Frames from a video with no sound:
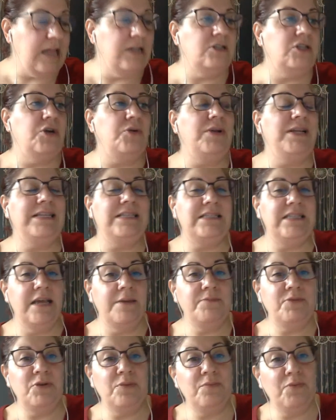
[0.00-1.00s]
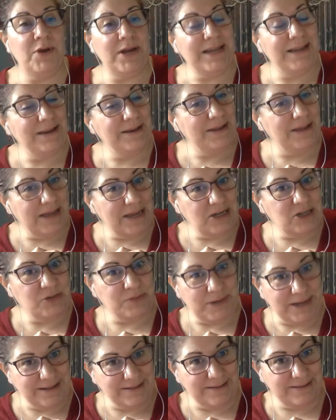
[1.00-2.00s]
don't accept or break
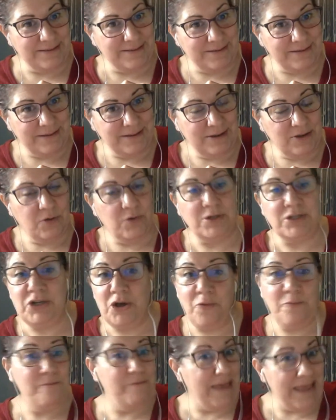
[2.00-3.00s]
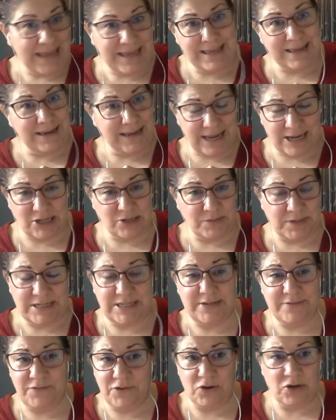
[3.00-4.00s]
engagements, or don't make
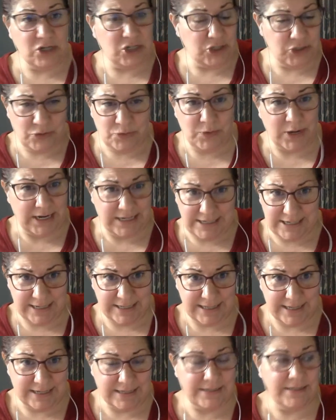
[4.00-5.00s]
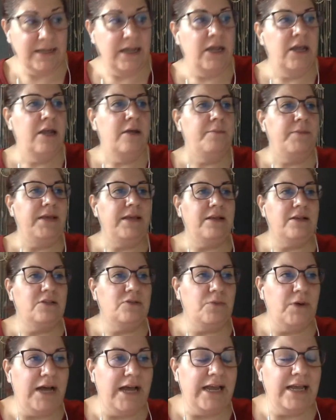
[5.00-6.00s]
engagements if you're a dude watching this,
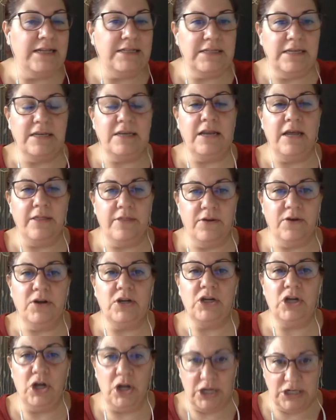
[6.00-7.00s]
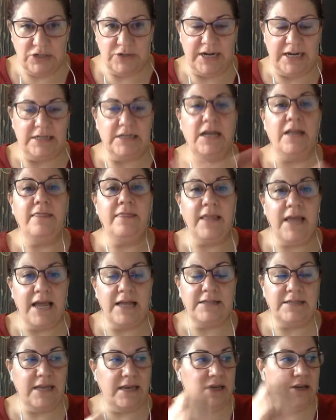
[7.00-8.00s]
because why? It's another contract.
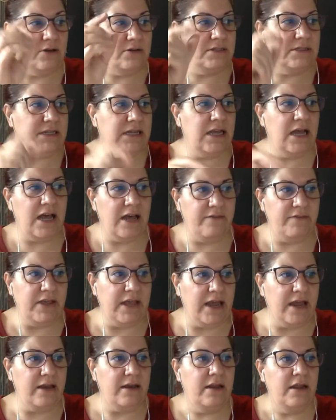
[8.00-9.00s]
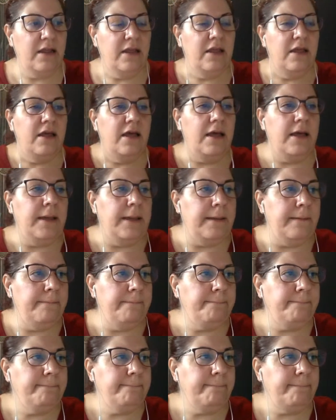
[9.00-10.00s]
Unless, and here's the caveat,
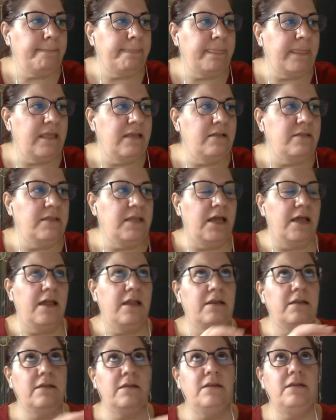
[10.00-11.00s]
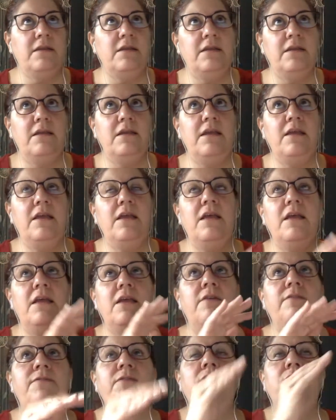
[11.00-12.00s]
um, that
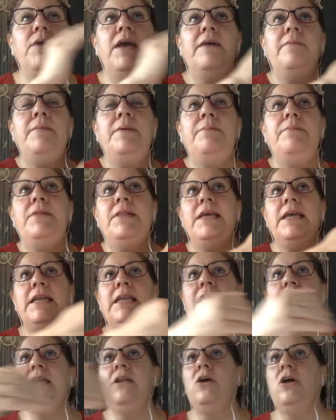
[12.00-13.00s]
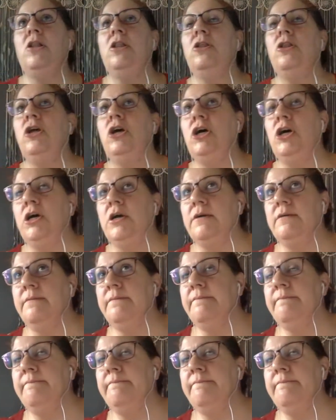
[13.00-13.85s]
if you have been planning it all along,